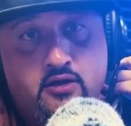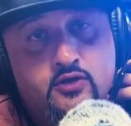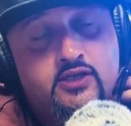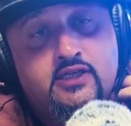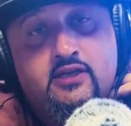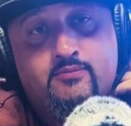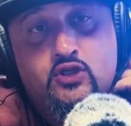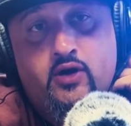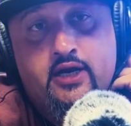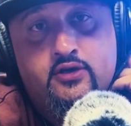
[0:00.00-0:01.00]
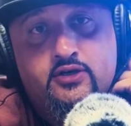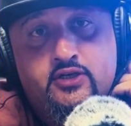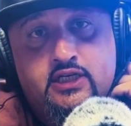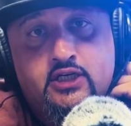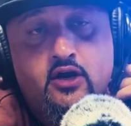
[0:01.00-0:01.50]
You see some trainers are
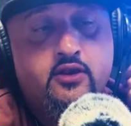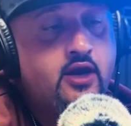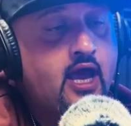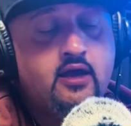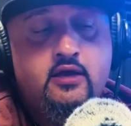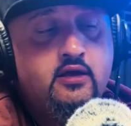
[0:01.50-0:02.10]
teaching on the neck.